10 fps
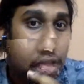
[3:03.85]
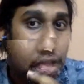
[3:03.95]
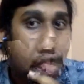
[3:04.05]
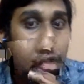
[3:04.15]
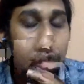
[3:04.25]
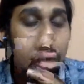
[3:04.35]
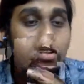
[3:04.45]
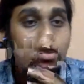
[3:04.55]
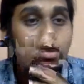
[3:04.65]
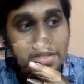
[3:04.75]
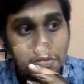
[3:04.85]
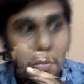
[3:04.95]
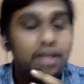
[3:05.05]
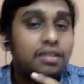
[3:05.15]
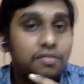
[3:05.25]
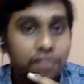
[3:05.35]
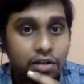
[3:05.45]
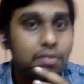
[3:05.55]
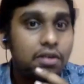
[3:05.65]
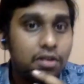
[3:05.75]
Now to explain the
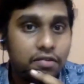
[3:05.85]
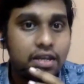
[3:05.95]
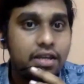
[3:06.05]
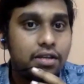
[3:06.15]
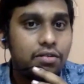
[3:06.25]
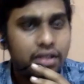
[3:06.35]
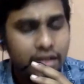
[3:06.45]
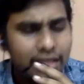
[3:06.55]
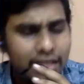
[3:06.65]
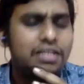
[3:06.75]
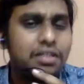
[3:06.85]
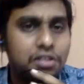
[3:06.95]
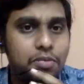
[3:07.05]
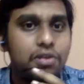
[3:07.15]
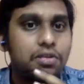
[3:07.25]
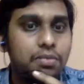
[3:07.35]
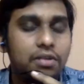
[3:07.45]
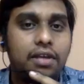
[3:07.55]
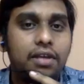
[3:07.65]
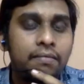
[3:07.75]
phenomenon of cyclone in easiest possible
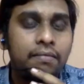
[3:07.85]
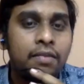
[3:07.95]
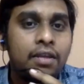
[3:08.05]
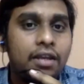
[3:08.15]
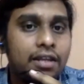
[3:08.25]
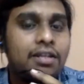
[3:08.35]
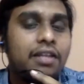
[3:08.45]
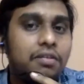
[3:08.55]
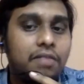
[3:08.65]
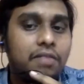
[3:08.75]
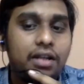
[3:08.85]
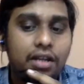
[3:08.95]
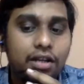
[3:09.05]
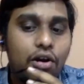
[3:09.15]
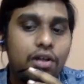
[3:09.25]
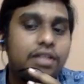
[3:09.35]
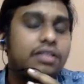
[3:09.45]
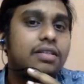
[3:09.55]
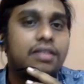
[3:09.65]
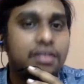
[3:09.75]
way, it's nothing but it
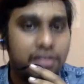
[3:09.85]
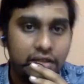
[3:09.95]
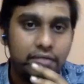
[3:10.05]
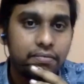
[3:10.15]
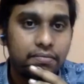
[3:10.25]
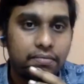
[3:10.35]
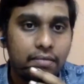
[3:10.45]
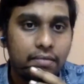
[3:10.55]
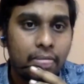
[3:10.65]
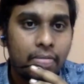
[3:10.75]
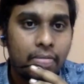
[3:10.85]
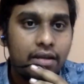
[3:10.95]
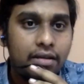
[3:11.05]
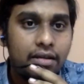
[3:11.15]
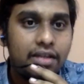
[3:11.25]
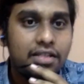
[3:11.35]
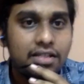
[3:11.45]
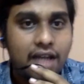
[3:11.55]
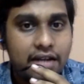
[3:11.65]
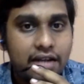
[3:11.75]
origins in the sea. It
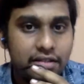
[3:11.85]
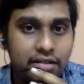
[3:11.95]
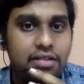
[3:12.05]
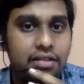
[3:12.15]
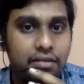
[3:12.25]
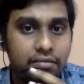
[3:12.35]
starts in the sea.